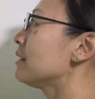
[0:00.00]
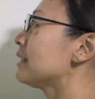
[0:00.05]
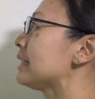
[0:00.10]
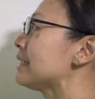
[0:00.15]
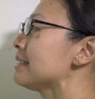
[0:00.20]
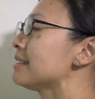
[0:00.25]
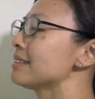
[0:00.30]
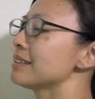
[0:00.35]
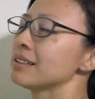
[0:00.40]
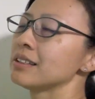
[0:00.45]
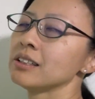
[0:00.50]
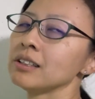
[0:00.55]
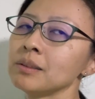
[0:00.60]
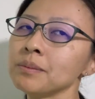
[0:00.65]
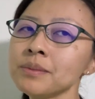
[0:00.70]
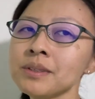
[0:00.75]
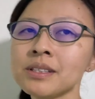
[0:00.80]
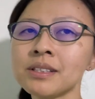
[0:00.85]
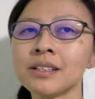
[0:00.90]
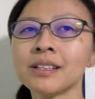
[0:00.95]
these
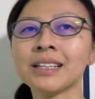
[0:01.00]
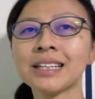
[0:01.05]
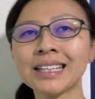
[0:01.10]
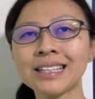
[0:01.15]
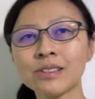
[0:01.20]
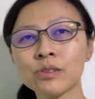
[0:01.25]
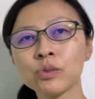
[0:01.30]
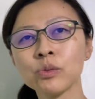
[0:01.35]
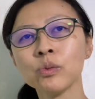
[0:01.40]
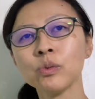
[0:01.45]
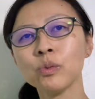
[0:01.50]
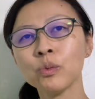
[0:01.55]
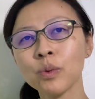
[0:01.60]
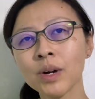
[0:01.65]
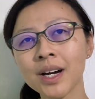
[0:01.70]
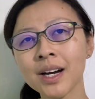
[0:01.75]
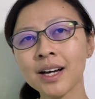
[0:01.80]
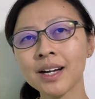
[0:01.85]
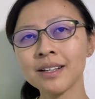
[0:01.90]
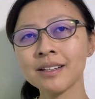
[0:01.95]
terms into
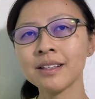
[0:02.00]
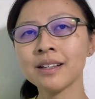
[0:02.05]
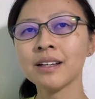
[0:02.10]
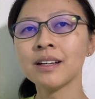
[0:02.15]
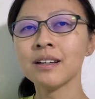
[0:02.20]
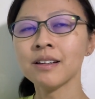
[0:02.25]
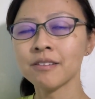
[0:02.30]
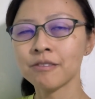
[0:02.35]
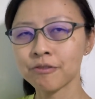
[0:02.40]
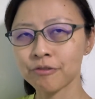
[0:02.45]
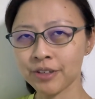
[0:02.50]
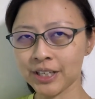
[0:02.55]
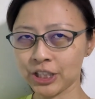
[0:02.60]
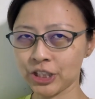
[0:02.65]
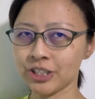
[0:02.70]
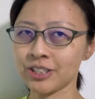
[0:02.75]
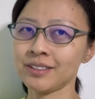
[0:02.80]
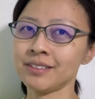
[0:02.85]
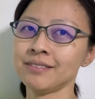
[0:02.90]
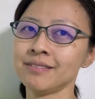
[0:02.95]
one
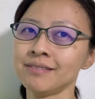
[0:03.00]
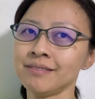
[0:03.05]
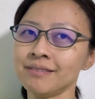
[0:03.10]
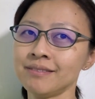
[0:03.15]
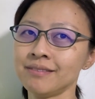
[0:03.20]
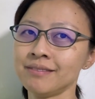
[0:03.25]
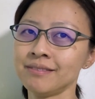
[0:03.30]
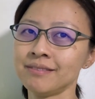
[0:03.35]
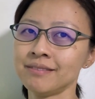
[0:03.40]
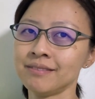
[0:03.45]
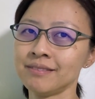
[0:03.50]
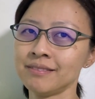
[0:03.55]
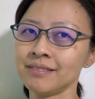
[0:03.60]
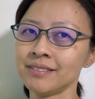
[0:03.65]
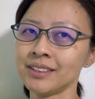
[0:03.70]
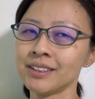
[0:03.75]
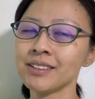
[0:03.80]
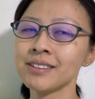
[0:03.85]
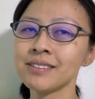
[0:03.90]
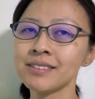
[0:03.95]
fraction,
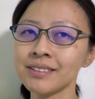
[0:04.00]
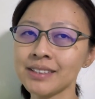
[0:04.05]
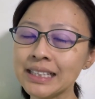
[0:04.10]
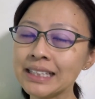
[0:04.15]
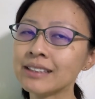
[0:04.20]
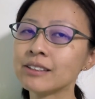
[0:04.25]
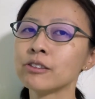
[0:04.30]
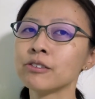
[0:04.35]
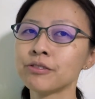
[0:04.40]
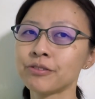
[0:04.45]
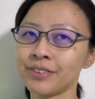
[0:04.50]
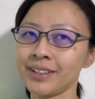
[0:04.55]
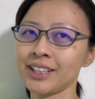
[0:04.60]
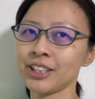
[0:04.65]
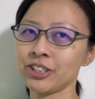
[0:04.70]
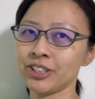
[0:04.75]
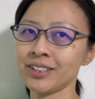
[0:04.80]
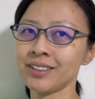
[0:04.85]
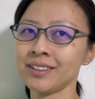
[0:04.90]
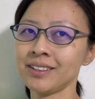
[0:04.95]
a single
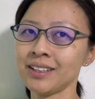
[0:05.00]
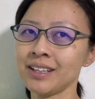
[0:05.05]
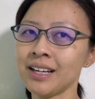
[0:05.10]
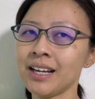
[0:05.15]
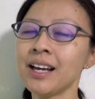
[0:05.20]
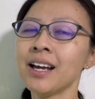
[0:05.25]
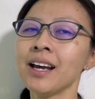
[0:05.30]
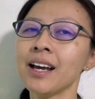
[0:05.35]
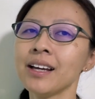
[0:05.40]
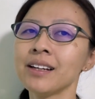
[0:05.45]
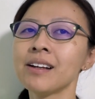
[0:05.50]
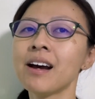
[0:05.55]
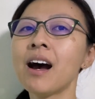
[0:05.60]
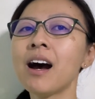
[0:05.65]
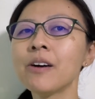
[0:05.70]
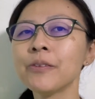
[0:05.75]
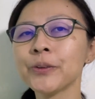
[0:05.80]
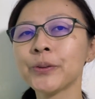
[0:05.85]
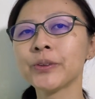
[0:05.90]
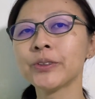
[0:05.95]
fraction. And how
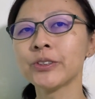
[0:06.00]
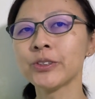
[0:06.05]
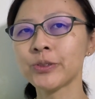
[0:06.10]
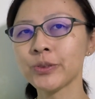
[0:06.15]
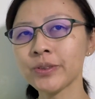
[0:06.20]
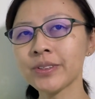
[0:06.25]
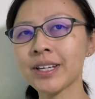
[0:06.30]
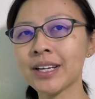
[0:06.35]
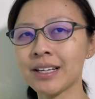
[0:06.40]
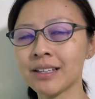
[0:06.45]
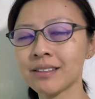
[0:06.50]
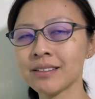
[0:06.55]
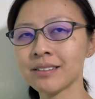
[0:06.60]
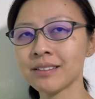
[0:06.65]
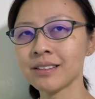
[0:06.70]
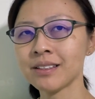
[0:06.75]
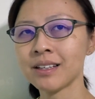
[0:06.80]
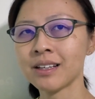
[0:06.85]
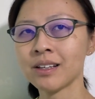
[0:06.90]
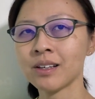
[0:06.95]
are we going to do that?
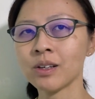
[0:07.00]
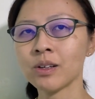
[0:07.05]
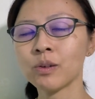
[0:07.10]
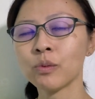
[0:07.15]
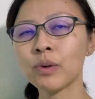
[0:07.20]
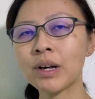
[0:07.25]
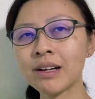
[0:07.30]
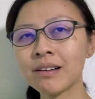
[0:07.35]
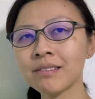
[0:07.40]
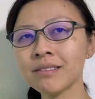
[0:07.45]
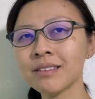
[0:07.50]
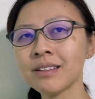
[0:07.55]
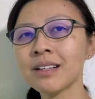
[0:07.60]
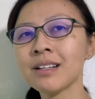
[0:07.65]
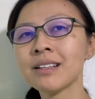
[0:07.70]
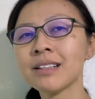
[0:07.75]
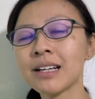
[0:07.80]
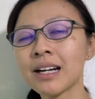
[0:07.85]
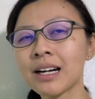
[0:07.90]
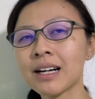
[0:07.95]
Well,
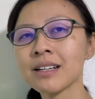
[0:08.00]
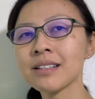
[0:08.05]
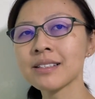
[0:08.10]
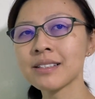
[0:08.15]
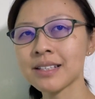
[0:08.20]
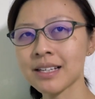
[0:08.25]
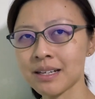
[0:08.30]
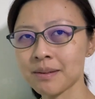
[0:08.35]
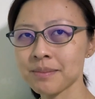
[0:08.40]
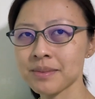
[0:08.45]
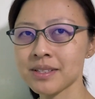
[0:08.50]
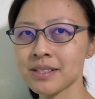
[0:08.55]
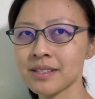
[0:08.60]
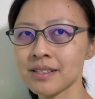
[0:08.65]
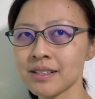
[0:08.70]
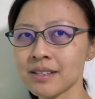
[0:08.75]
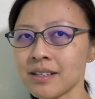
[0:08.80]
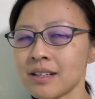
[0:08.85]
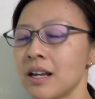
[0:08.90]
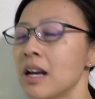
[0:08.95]
there are
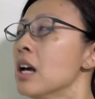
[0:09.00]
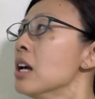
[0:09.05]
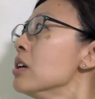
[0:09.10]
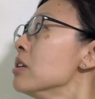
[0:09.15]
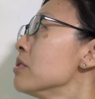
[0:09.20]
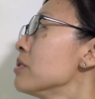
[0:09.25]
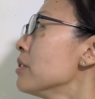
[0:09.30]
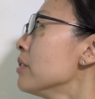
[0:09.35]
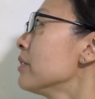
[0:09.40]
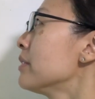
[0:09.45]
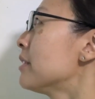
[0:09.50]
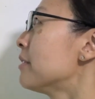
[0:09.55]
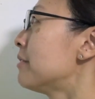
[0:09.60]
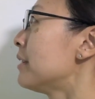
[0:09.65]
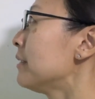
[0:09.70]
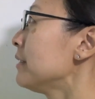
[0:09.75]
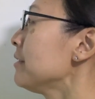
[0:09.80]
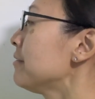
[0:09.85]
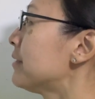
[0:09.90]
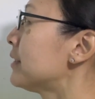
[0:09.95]
steps. So the very